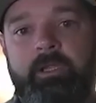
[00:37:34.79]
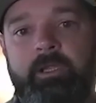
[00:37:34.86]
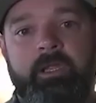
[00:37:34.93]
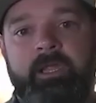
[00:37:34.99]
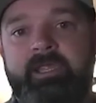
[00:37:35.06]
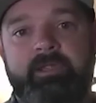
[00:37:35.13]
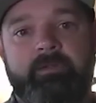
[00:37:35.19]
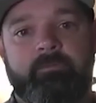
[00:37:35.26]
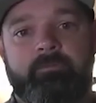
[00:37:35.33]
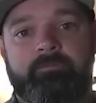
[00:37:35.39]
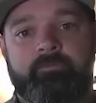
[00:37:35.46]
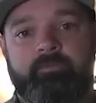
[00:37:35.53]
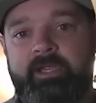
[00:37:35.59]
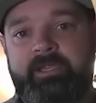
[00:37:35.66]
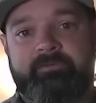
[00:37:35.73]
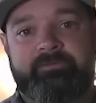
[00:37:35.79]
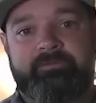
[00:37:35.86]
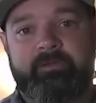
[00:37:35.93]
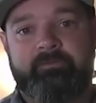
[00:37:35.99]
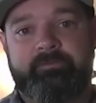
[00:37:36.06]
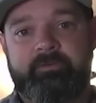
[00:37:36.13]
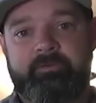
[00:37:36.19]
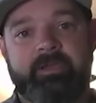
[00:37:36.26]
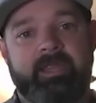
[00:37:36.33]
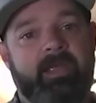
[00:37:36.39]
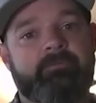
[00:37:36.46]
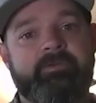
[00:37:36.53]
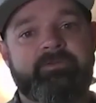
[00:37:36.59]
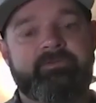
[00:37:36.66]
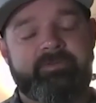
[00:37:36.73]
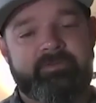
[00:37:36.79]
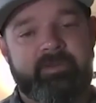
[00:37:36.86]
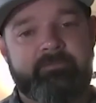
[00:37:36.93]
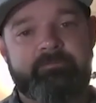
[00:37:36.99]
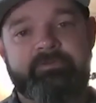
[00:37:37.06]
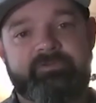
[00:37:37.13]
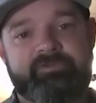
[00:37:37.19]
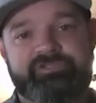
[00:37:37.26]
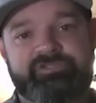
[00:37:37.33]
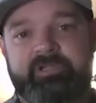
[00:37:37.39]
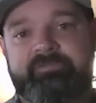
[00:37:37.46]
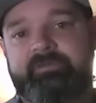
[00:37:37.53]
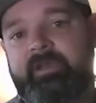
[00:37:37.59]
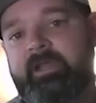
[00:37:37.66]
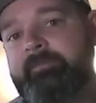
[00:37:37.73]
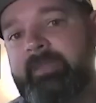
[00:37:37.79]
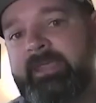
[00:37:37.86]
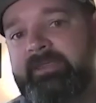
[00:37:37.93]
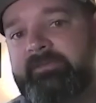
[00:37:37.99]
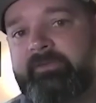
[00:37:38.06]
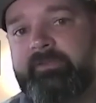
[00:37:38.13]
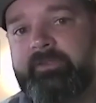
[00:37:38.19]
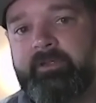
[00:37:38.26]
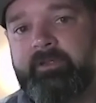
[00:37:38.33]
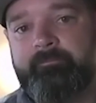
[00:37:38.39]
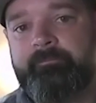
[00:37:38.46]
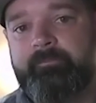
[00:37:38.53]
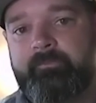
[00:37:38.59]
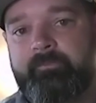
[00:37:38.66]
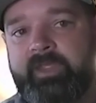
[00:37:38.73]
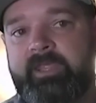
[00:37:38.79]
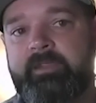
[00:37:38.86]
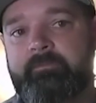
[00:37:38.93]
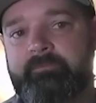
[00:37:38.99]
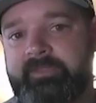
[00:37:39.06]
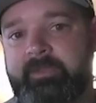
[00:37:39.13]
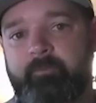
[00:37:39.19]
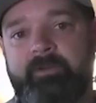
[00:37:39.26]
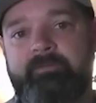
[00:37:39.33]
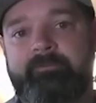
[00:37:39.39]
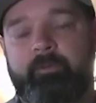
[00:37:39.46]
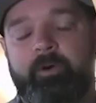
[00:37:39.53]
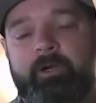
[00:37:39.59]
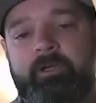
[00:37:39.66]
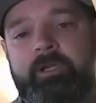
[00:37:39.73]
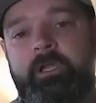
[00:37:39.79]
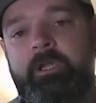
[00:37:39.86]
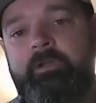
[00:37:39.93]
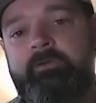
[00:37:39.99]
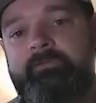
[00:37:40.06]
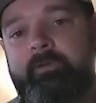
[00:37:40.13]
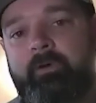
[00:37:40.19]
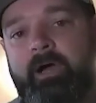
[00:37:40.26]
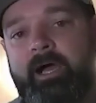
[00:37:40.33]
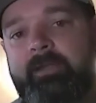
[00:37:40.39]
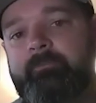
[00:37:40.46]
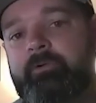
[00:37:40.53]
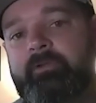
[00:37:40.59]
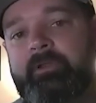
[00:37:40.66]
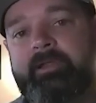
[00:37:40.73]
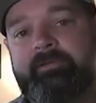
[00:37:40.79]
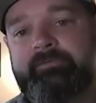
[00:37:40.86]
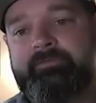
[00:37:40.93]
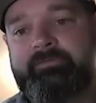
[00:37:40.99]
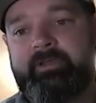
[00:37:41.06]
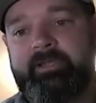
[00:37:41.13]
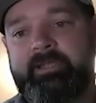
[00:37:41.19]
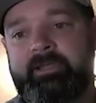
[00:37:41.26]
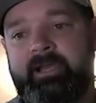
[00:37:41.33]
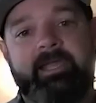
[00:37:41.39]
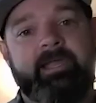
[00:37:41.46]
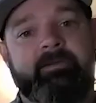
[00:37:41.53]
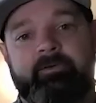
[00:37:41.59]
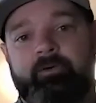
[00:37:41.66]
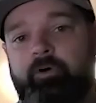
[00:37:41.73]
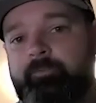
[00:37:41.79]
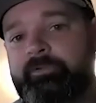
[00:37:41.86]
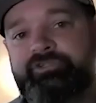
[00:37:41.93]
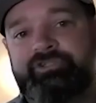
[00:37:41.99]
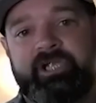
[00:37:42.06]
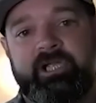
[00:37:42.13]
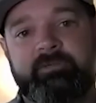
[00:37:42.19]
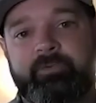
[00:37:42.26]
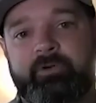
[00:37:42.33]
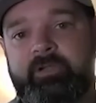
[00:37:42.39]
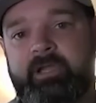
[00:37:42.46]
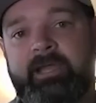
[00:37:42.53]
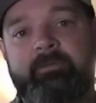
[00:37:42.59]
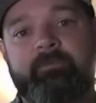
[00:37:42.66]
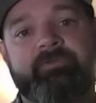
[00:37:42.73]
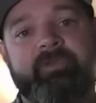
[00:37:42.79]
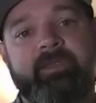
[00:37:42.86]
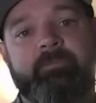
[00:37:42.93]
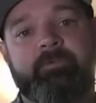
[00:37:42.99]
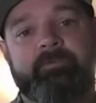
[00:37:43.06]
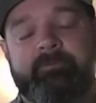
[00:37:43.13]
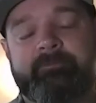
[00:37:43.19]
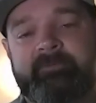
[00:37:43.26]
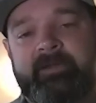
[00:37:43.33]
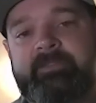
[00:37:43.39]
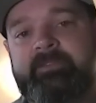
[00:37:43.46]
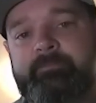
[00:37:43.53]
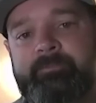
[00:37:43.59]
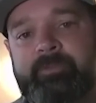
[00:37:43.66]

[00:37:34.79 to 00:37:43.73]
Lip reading: hey, great, sounds good. Every suggestion I made to them, they went for it. So I realized like I had an open checkbook. I was able to finally